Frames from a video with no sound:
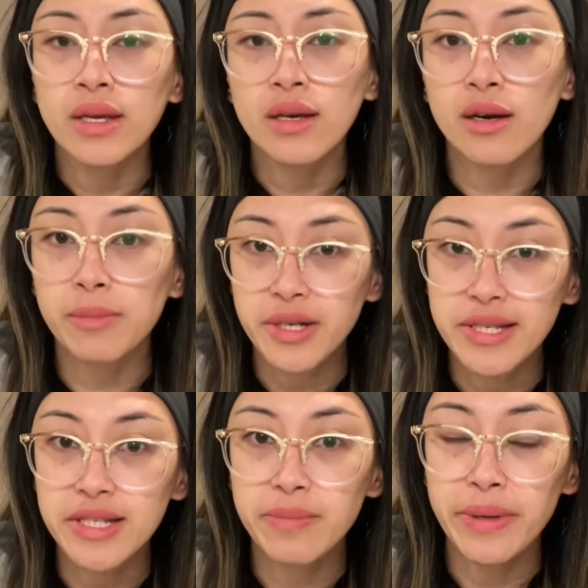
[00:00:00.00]
A
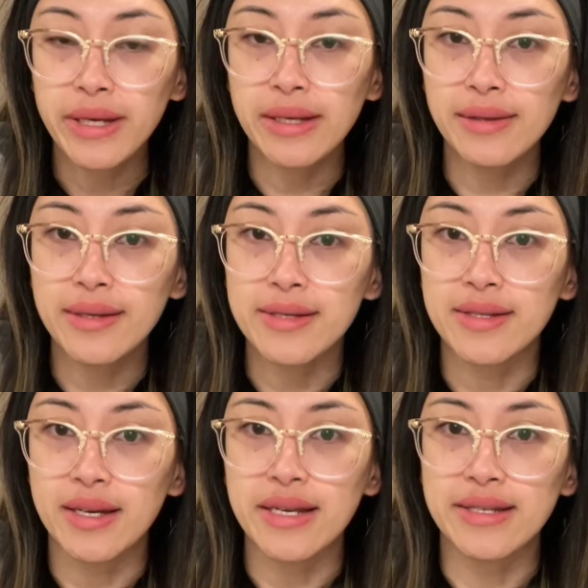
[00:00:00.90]
participant in this
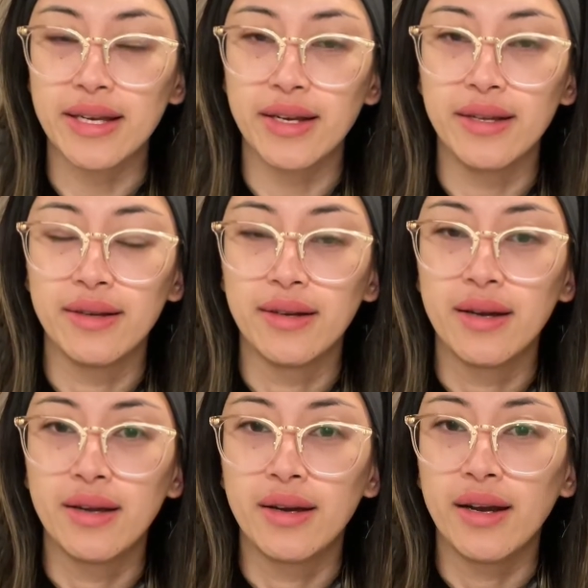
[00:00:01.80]
study said,
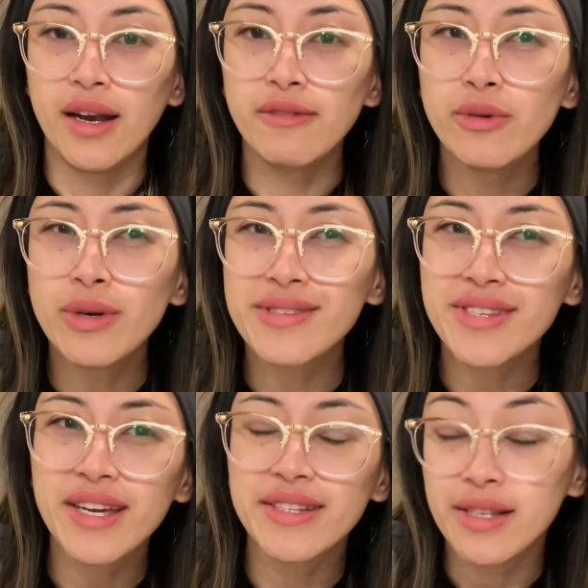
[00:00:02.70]
"Everyone
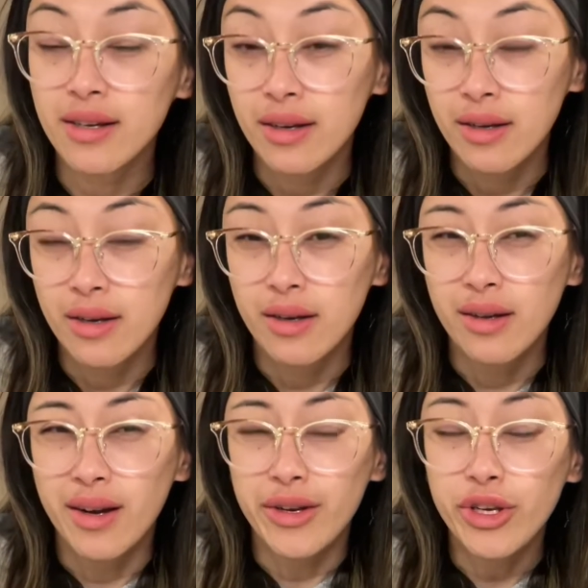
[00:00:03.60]
says,
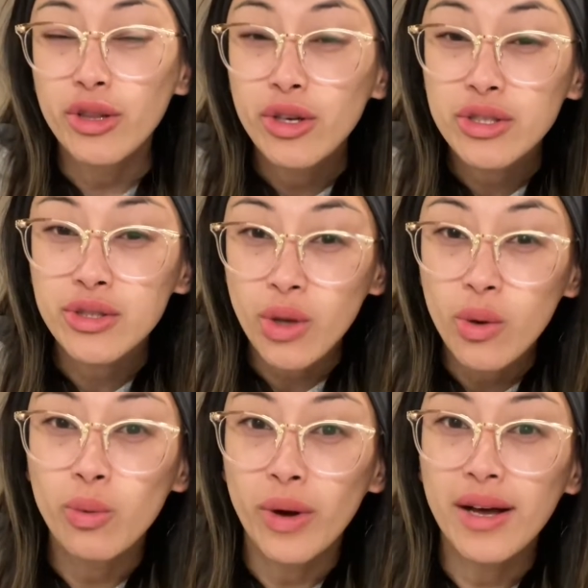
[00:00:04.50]
'You look so
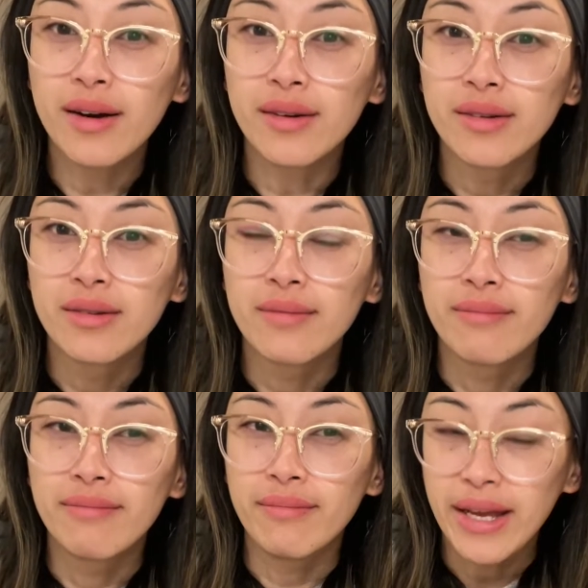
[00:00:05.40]
well,'
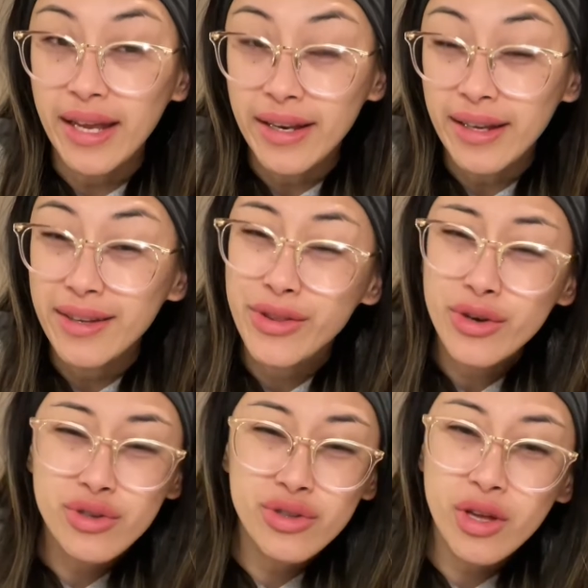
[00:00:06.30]
and
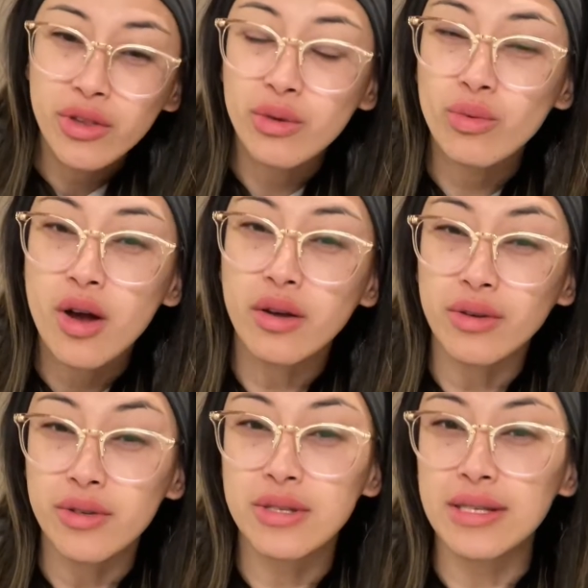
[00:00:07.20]
'there's nothing wrong,
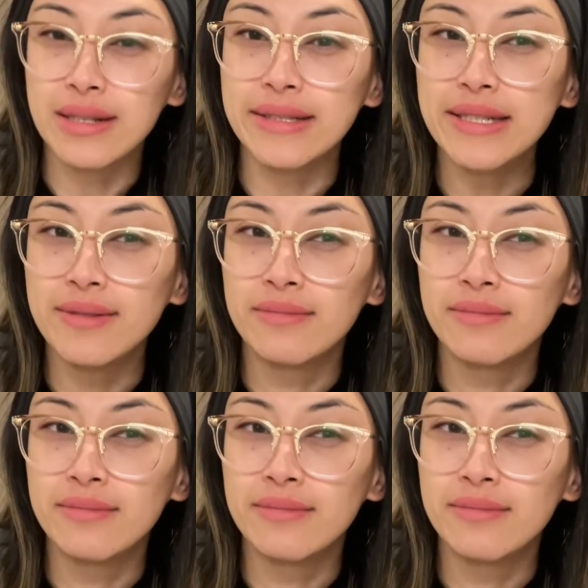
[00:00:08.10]
you silly.'